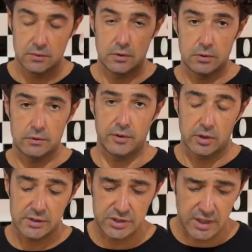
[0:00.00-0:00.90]
Who follow
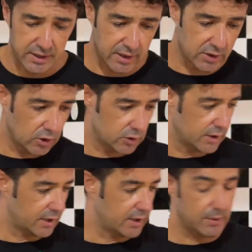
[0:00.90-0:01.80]
the channel know
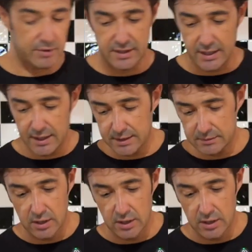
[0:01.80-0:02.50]
that I am in Thailand.